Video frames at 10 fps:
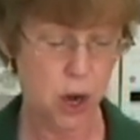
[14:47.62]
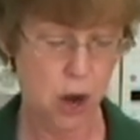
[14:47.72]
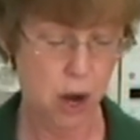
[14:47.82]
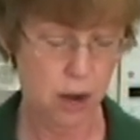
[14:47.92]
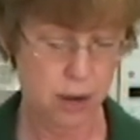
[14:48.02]

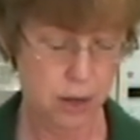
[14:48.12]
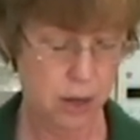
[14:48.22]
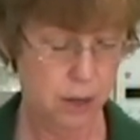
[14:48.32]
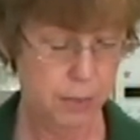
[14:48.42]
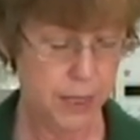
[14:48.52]
jar
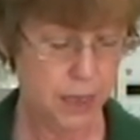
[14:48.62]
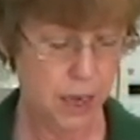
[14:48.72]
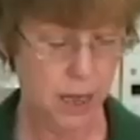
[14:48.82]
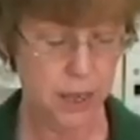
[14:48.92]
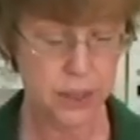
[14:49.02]

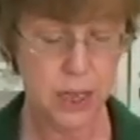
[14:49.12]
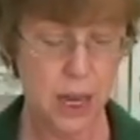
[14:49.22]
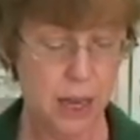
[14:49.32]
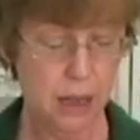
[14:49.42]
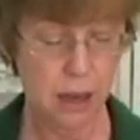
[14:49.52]
because
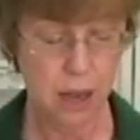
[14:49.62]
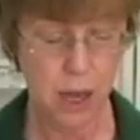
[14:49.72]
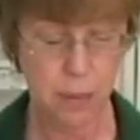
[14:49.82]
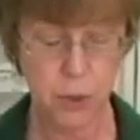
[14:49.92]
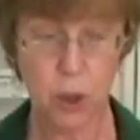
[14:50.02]

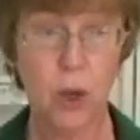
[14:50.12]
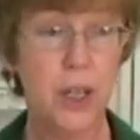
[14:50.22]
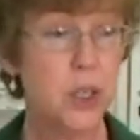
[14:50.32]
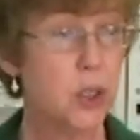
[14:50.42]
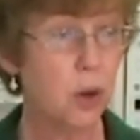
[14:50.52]
um, you're
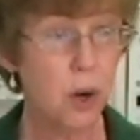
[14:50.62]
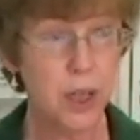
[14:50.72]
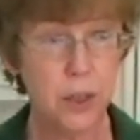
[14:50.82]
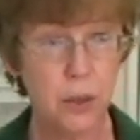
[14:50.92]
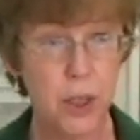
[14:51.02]
going to
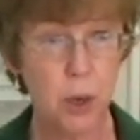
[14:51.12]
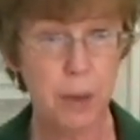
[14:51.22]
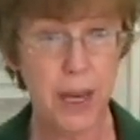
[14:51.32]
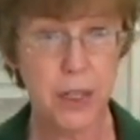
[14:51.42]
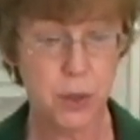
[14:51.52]
store it either in
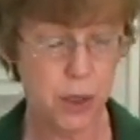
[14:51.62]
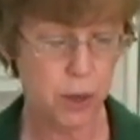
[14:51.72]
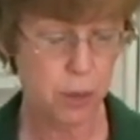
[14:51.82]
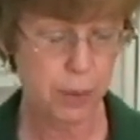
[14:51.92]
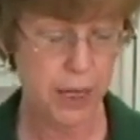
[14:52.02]
your
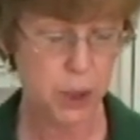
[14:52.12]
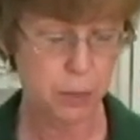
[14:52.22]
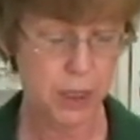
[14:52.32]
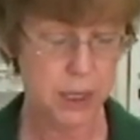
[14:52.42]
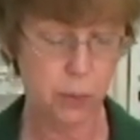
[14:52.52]
pantry or your
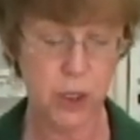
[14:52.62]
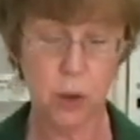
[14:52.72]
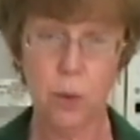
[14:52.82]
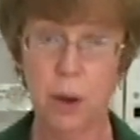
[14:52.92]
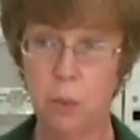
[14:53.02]
basement, and we
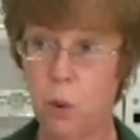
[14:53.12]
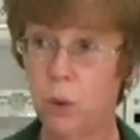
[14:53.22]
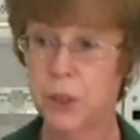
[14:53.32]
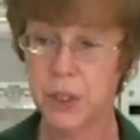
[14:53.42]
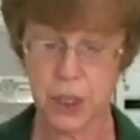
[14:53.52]
don't want
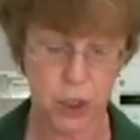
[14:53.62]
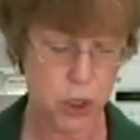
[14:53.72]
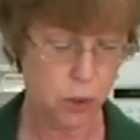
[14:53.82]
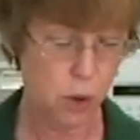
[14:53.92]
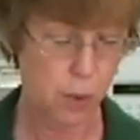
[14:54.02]
mold and
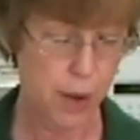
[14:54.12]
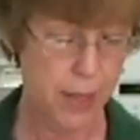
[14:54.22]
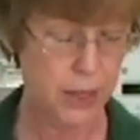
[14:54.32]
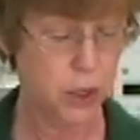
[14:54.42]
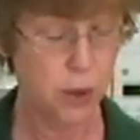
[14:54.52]
such to grow
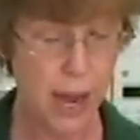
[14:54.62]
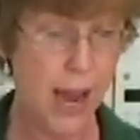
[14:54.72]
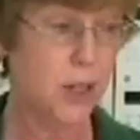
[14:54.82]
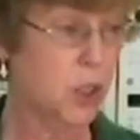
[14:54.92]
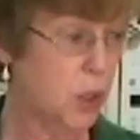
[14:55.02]
around that. So you
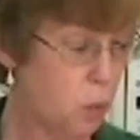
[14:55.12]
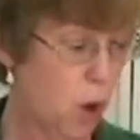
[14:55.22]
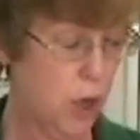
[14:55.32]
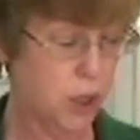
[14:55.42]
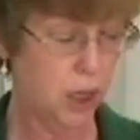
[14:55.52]
actually
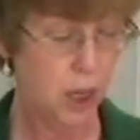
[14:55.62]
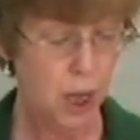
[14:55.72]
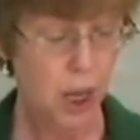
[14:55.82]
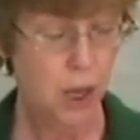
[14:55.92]
wash it,